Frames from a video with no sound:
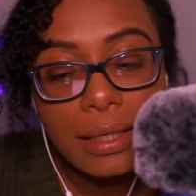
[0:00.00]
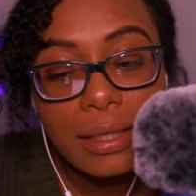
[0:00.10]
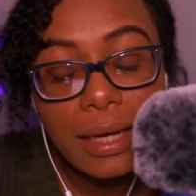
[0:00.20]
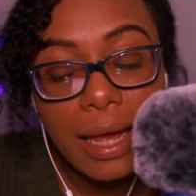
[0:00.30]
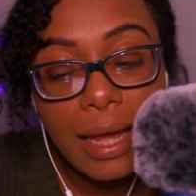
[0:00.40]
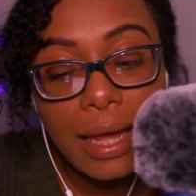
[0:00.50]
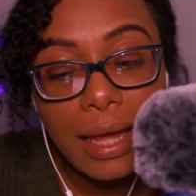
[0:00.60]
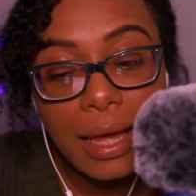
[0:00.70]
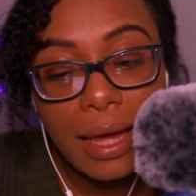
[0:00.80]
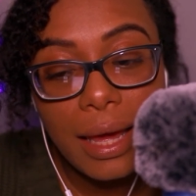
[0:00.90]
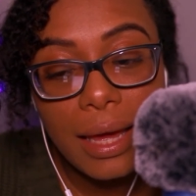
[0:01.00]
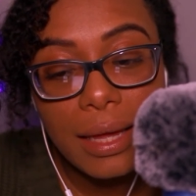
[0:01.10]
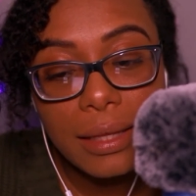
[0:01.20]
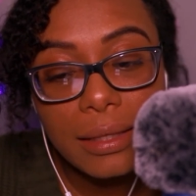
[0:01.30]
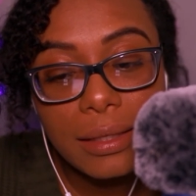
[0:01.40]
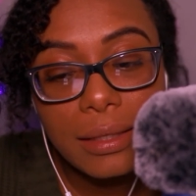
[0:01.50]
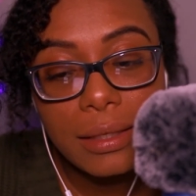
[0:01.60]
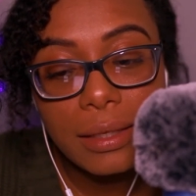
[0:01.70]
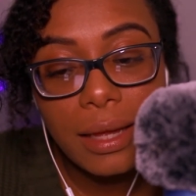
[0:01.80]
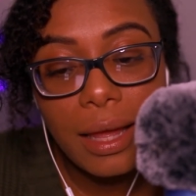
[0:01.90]

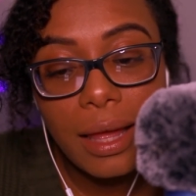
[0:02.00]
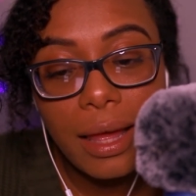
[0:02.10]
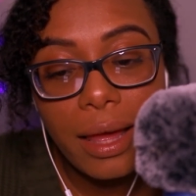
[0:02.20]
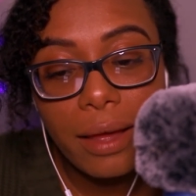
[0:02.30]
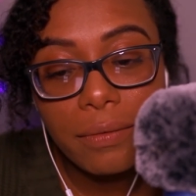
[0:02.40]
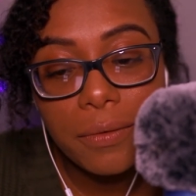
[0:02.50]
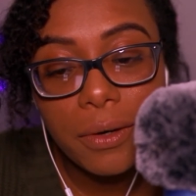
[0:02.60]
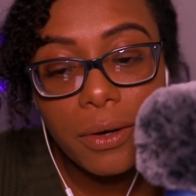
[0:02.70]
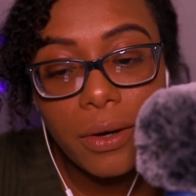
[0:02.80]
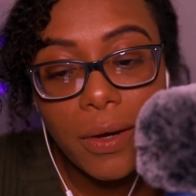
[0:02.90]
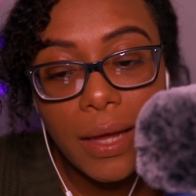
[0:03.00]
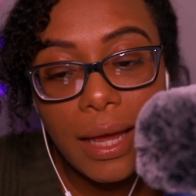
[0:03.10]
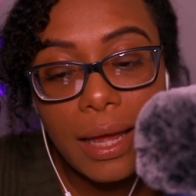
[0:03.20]
decades after